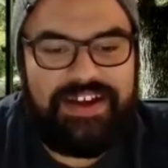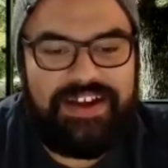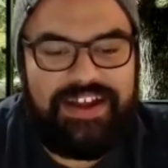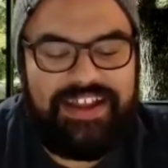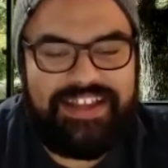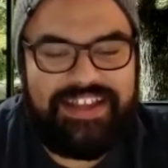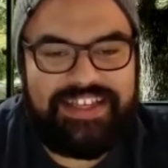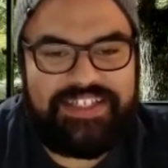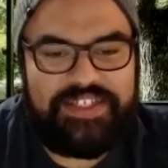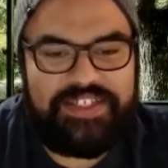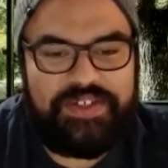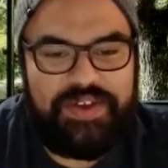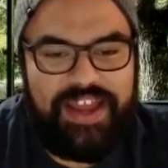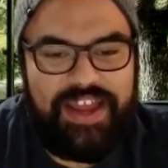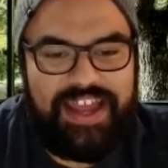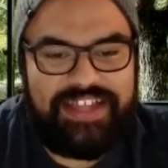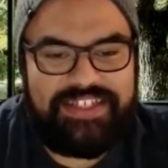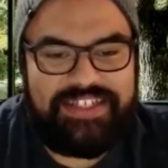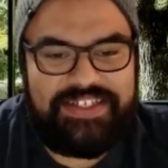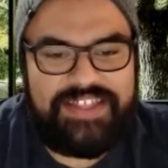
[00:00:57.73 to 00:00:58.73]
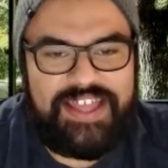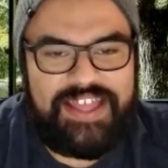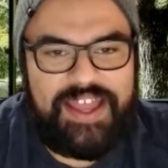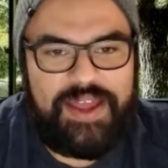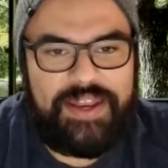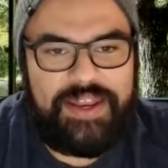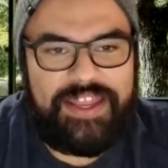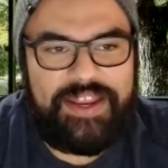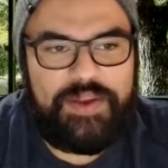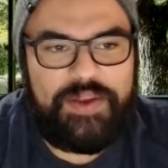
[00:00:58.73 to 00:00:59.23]
I guess to add to
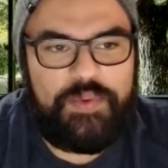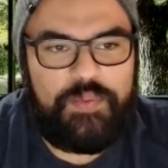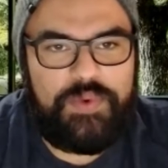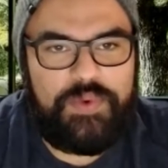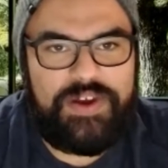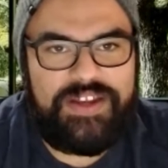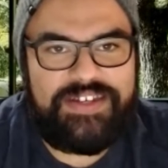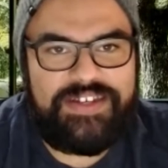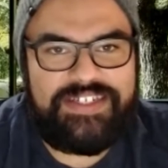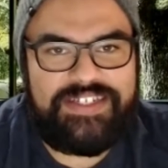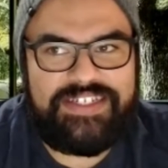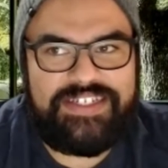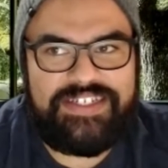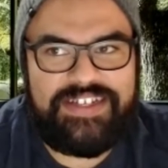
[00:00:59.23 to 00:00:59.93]
that, like what